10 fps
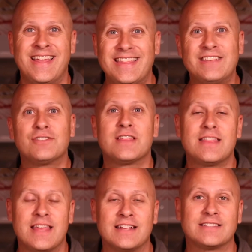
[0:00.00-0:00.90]
These are the
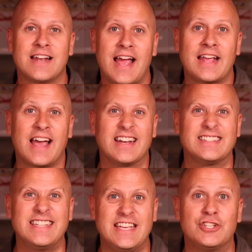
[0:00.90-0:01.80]
things that I kind
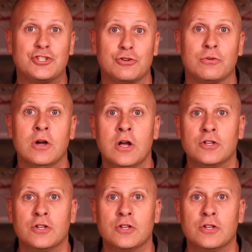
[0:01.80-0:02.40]
of teach to.